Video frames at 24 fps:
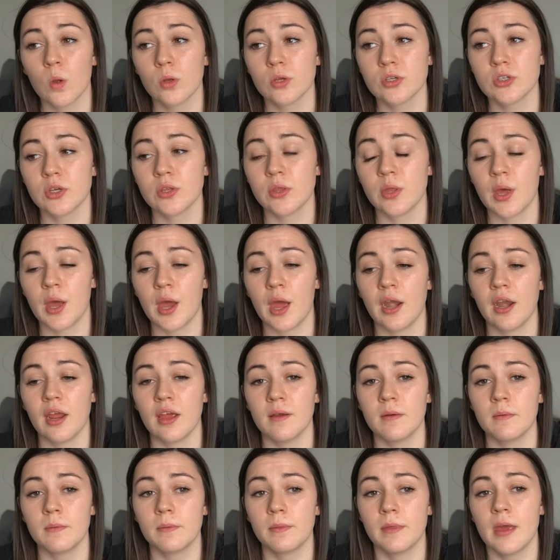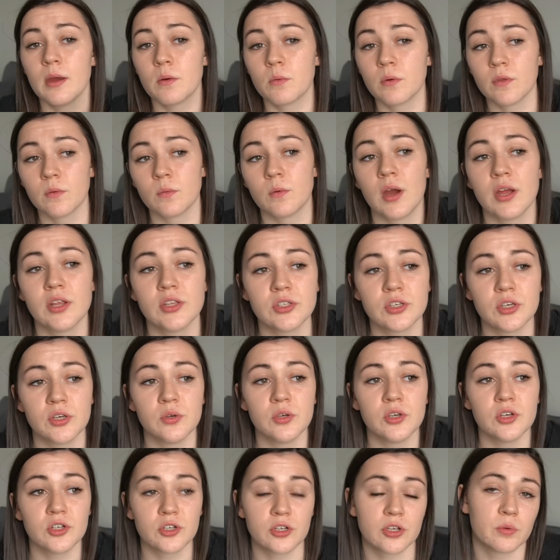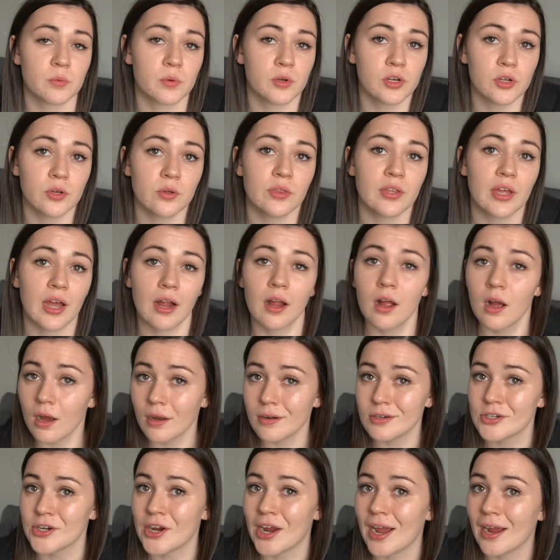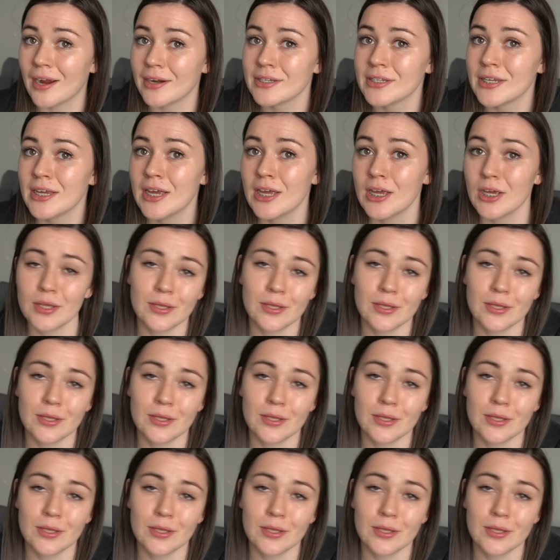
So then if they were the ones who usually renewed that contract,